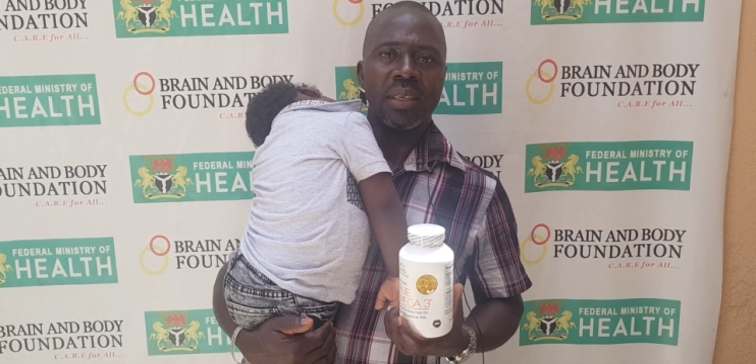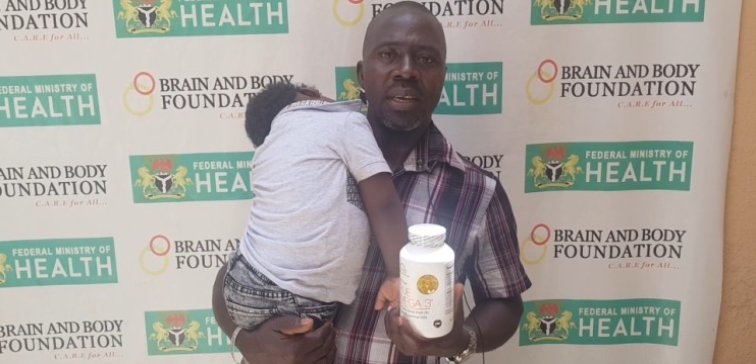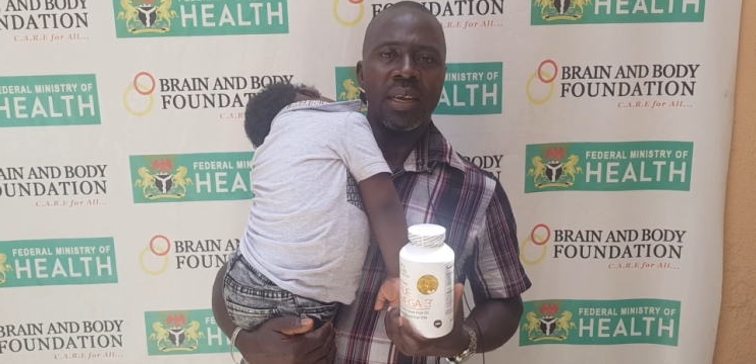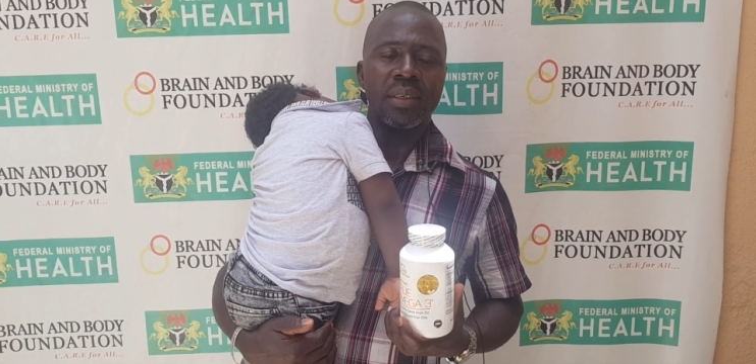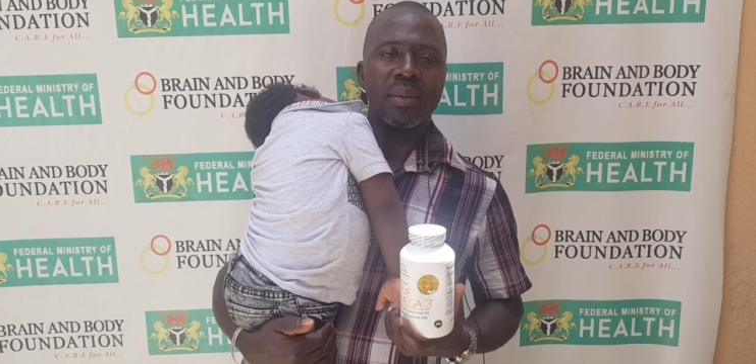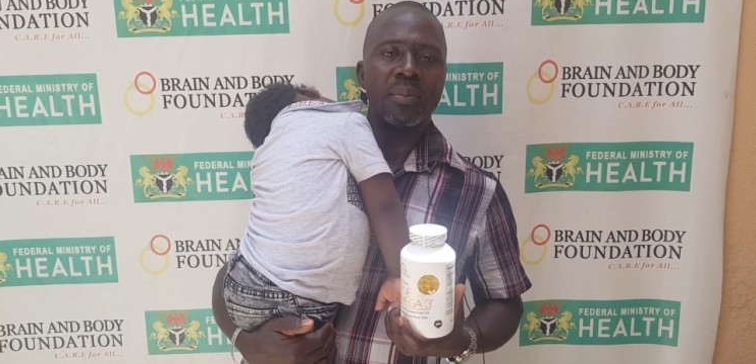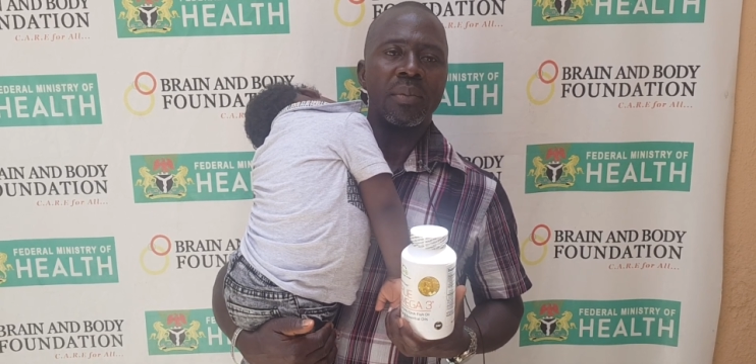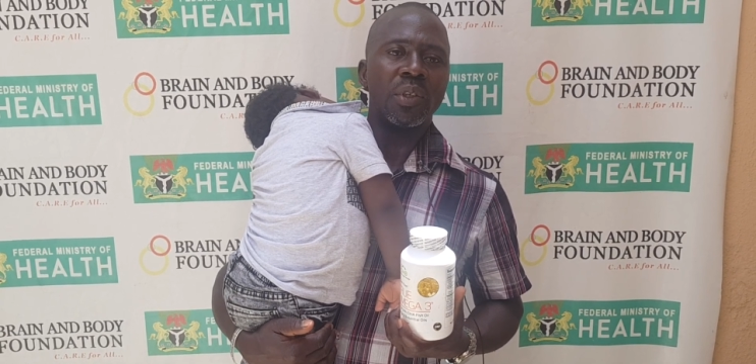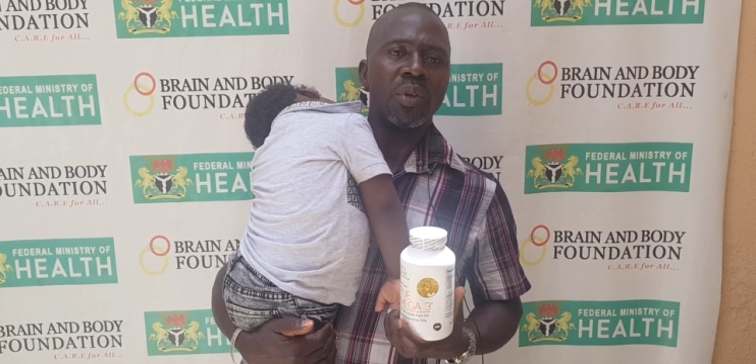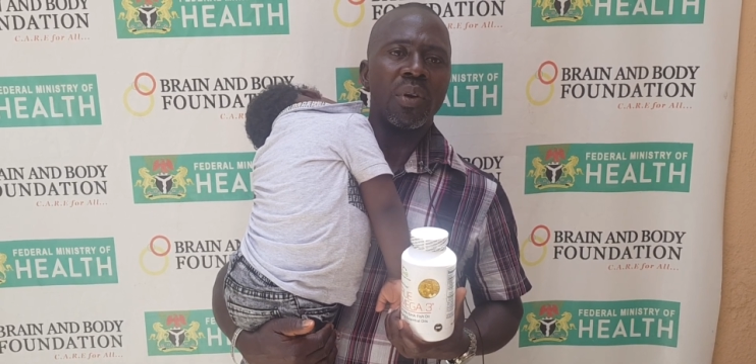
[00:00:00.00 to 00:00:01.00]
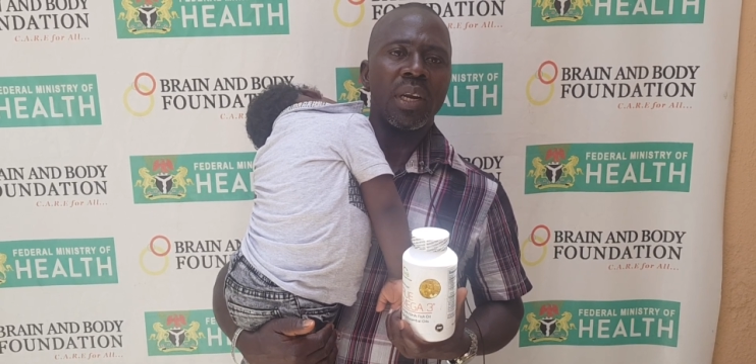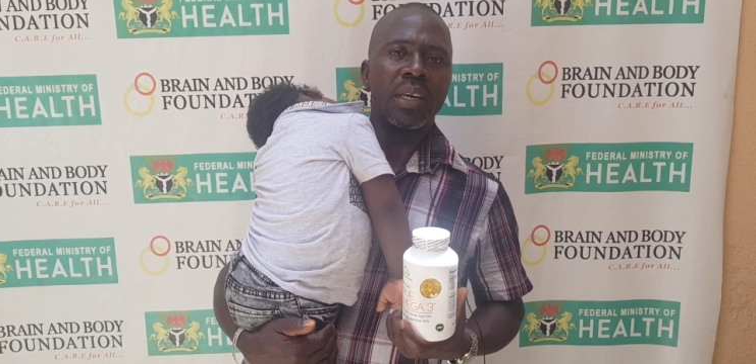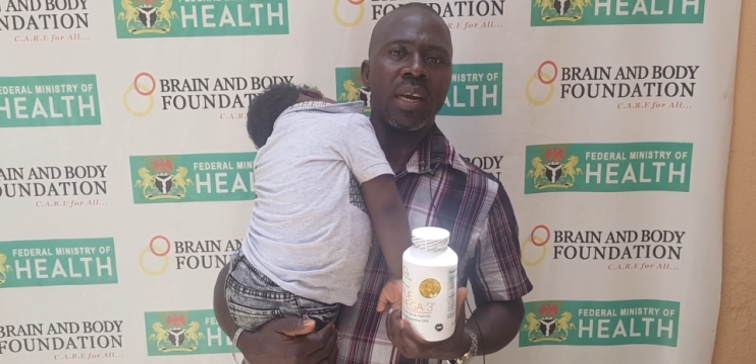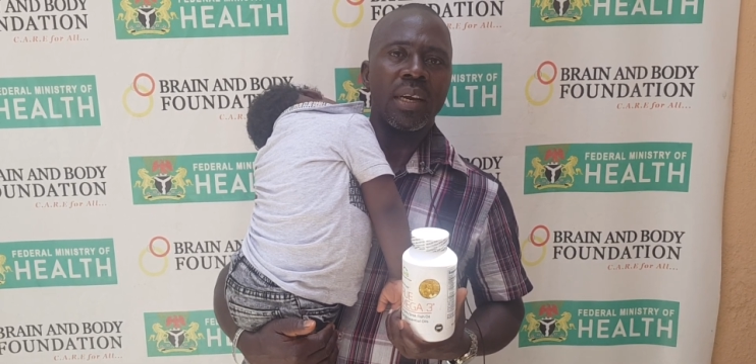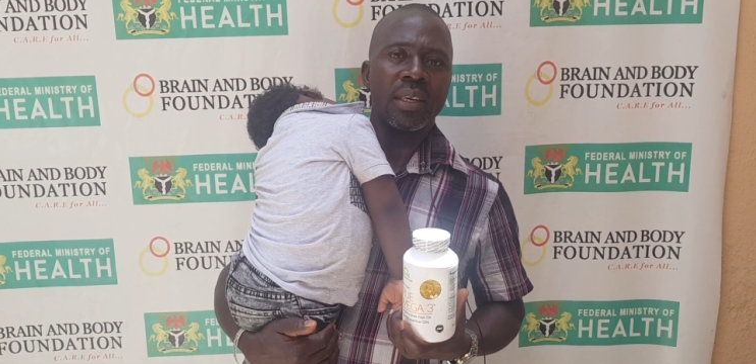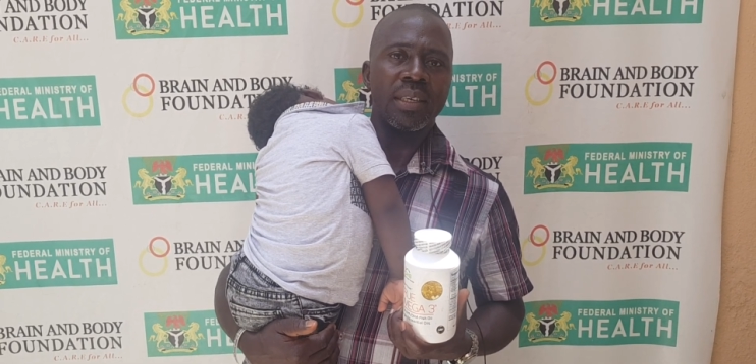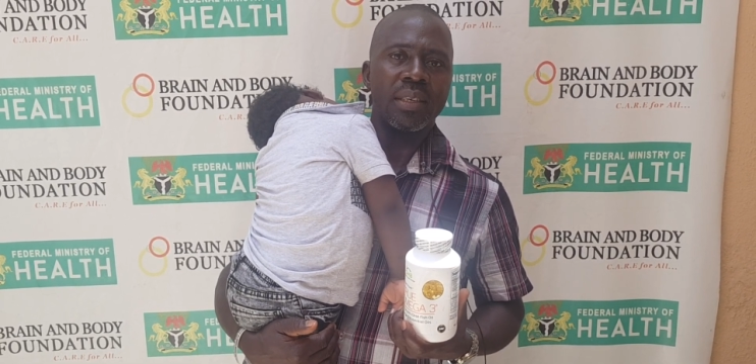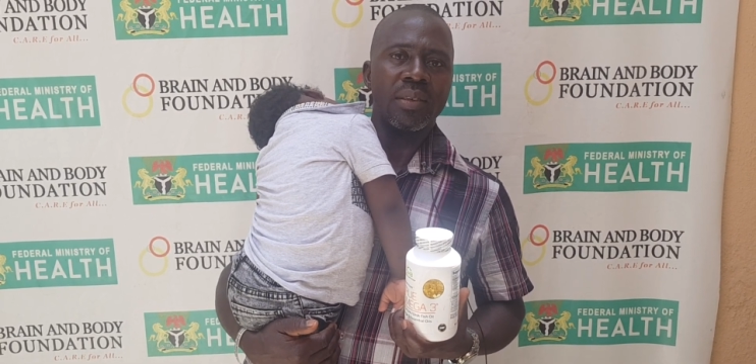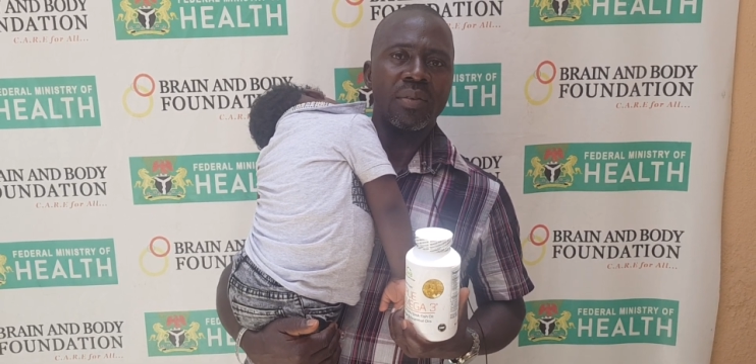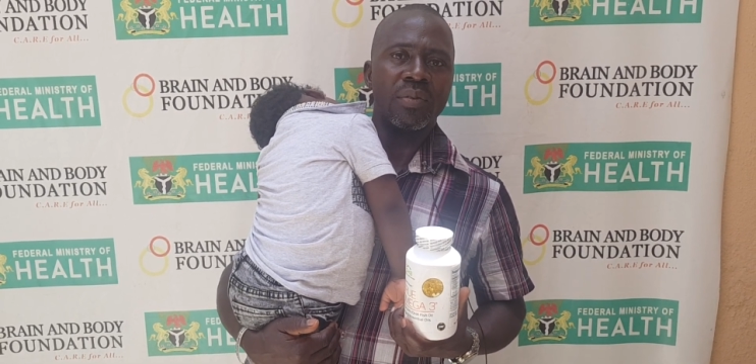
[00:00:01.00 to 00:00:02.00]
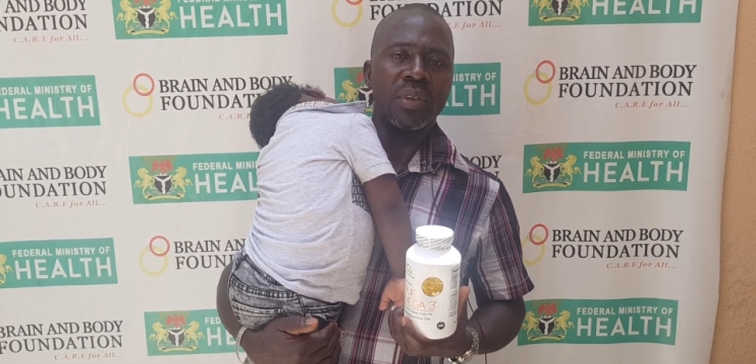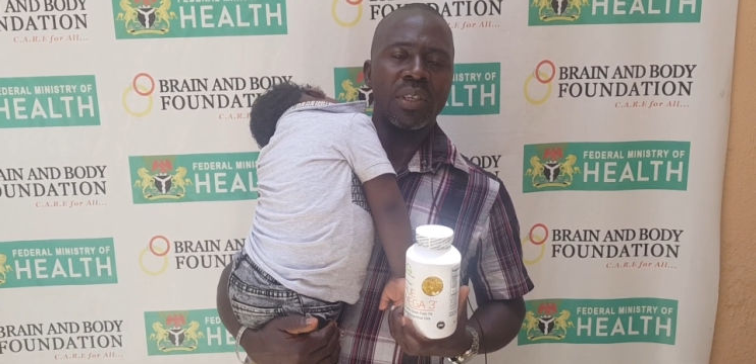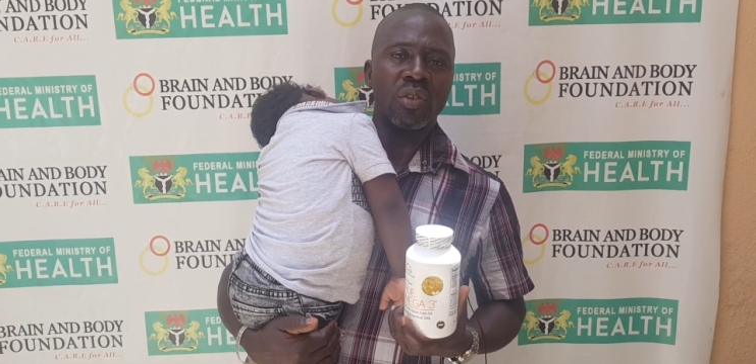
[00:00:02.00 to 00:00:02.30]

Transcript: and John and Gary for the